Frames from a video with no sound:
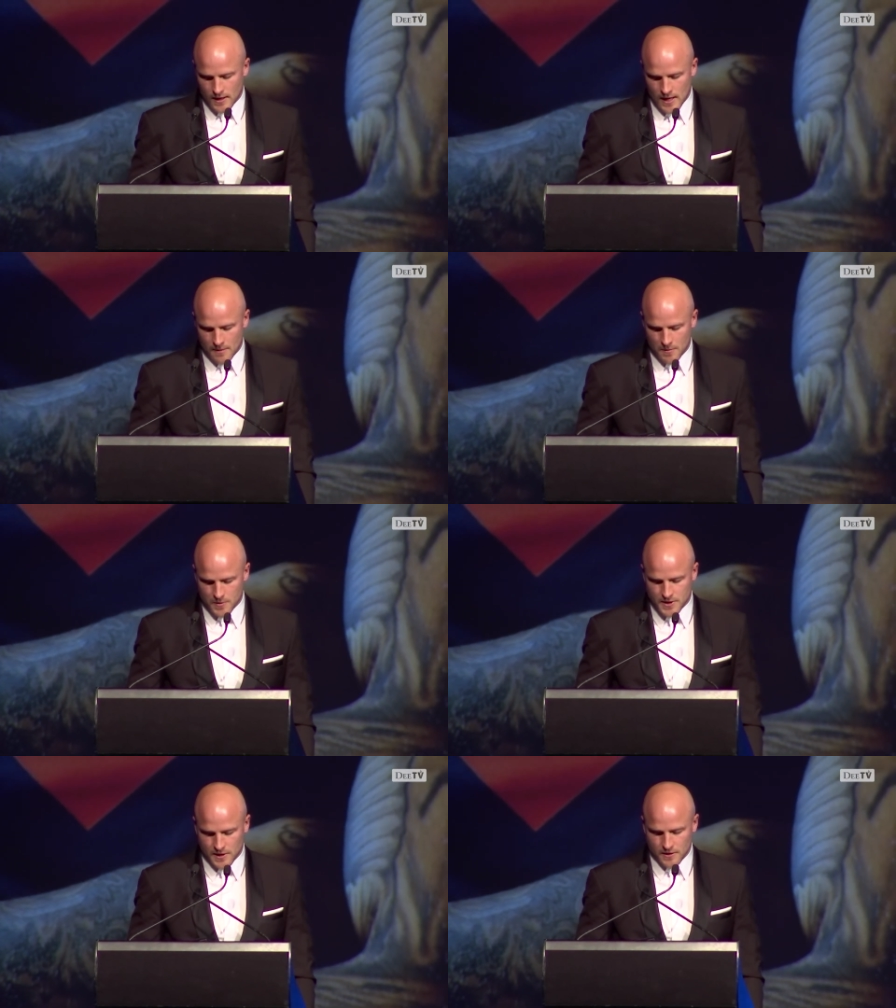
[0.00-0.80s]
Um, in
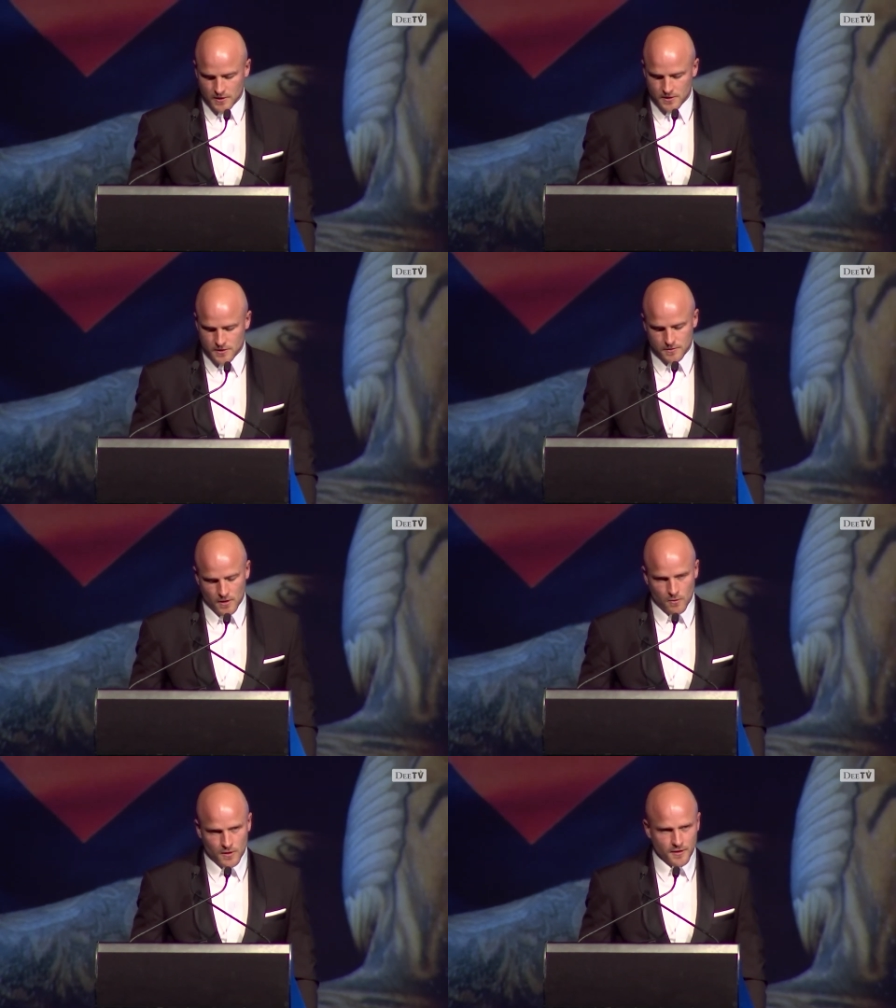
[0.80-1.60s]
particular, just
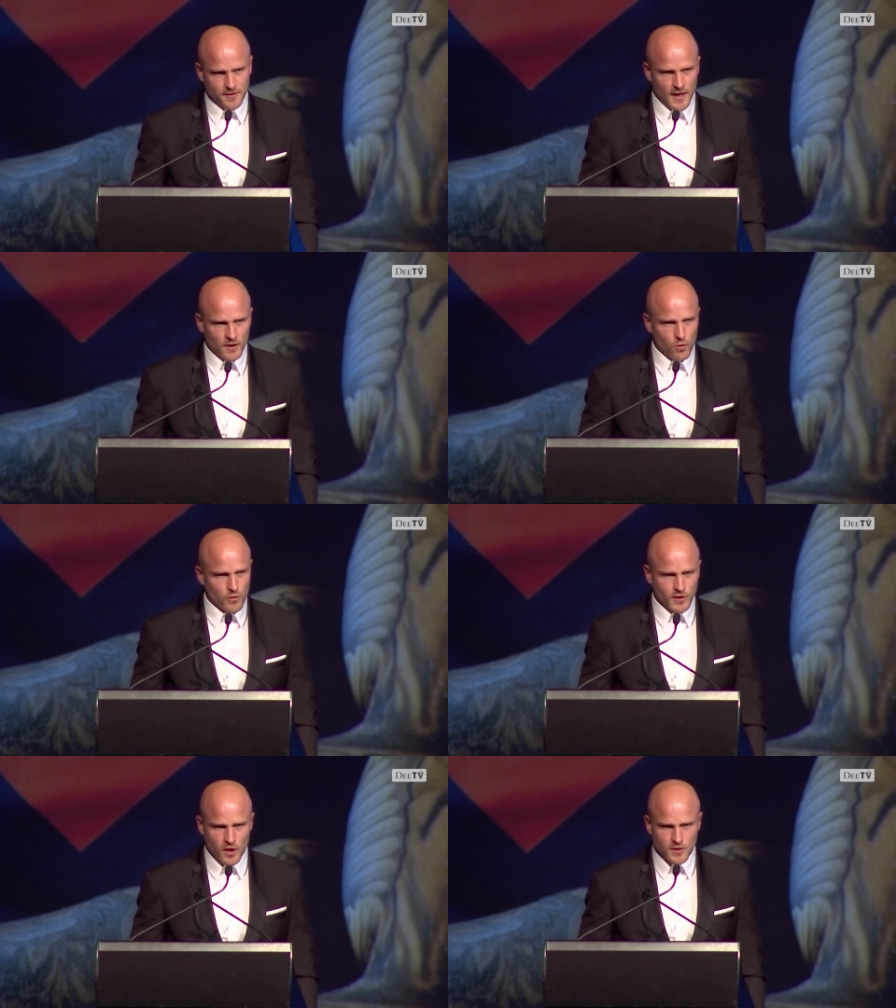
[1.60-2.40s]
I wanted to thank all
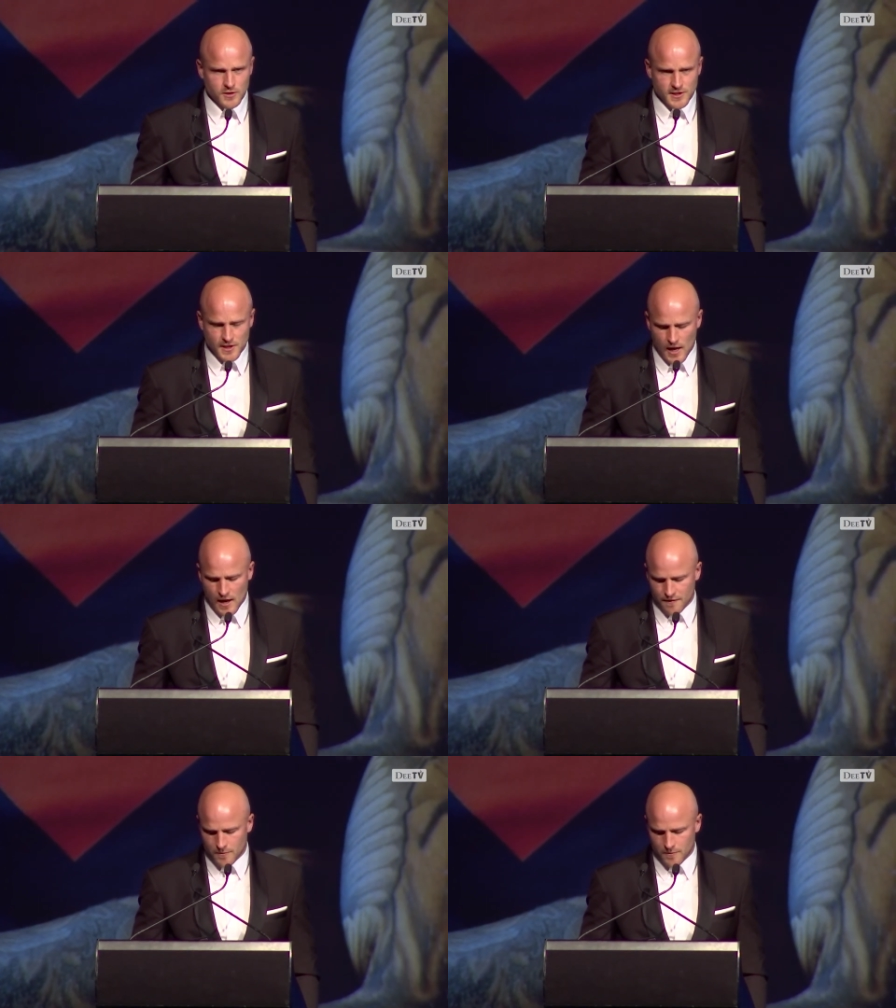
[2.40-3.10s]
the coaching staff.